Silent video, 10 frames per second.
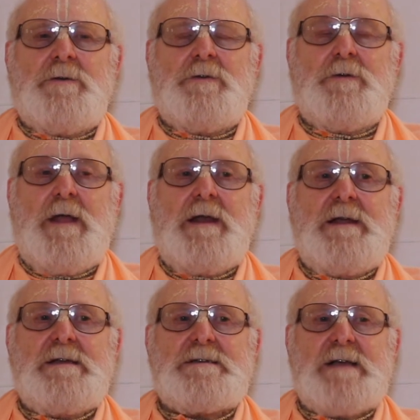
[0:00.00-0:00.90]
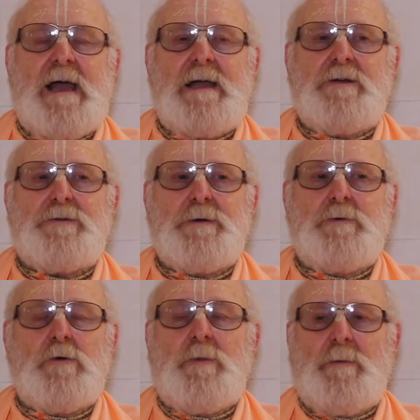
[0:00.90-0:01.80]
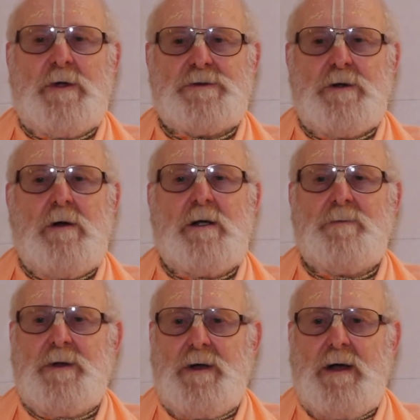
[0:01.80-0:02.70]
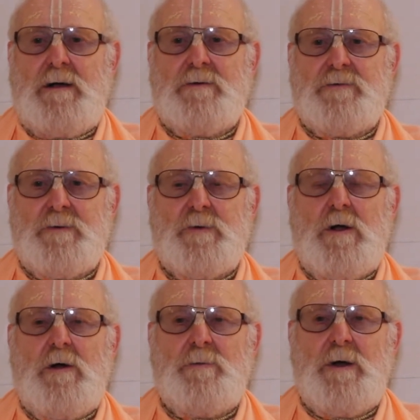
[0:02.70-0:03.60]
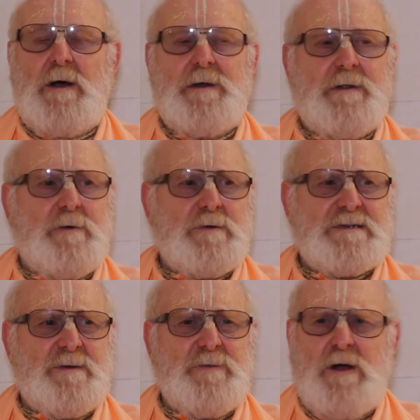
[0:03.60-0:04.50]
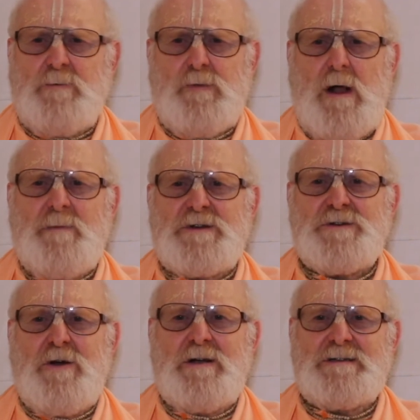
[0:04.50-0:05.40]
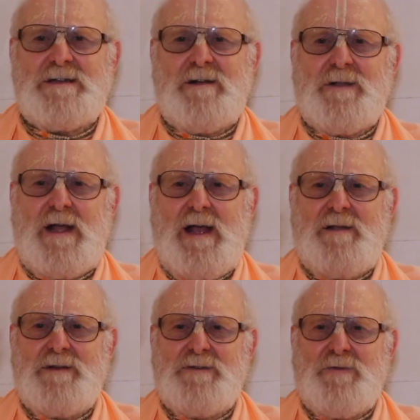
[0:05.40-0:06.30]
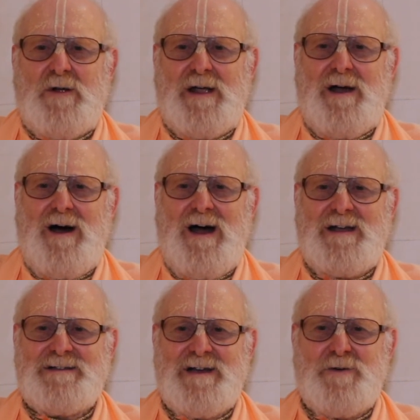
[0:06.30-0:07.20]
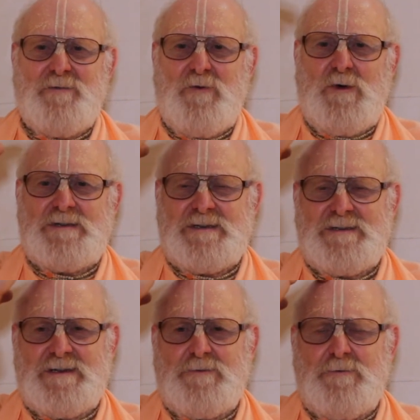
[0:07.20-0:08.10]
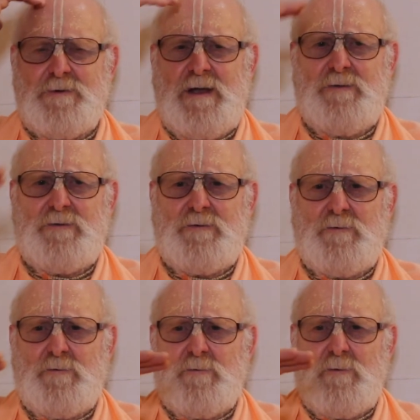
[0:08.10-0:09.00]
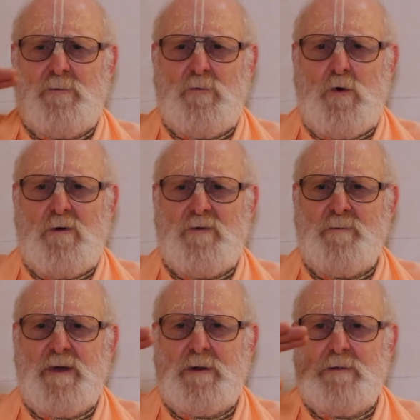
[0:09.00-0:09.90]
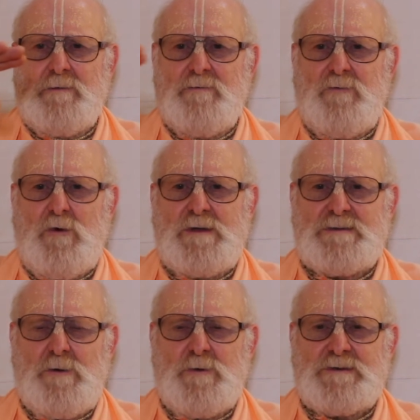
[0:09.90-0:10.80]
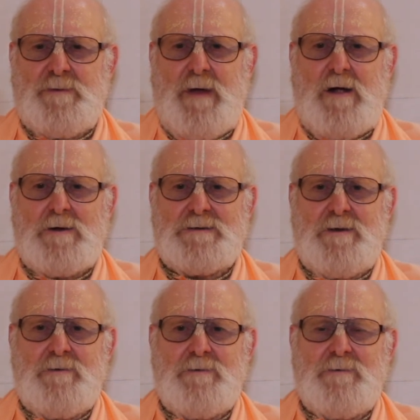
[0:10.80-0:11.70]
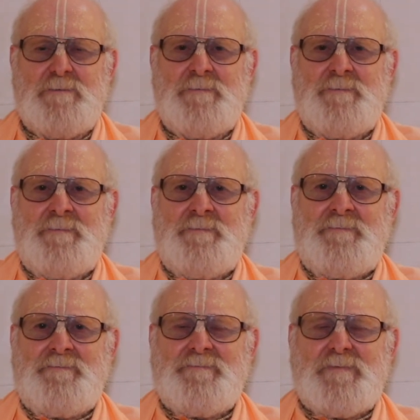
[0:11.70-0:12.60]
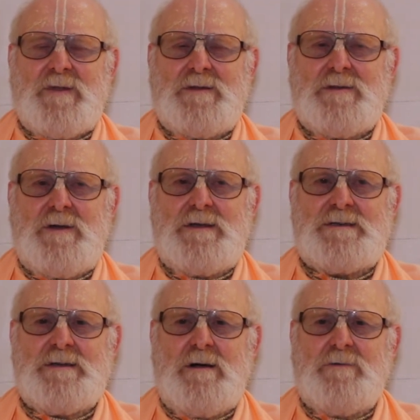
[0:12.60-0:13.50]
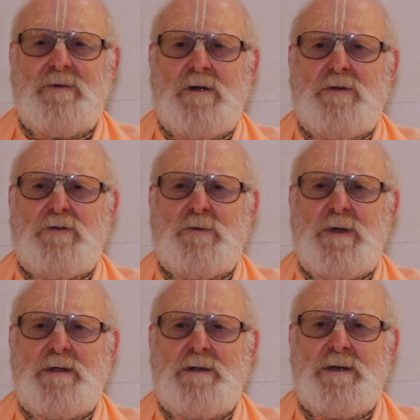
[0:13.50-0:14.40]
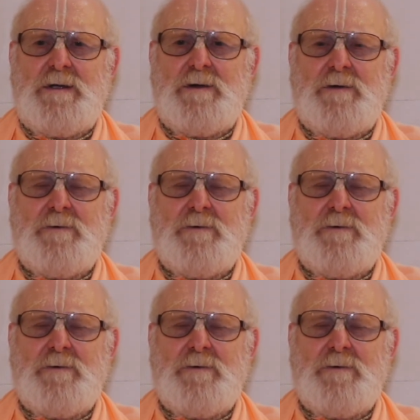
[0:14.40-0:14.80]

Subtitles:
So then he sang Sri Rupa Manjari Pada for Prabhupada, and there were some young brahmacharis there. They had these very high tenor voices, and Gurudev's more of a middle voice, almost a baritone. So he sung very sweetly,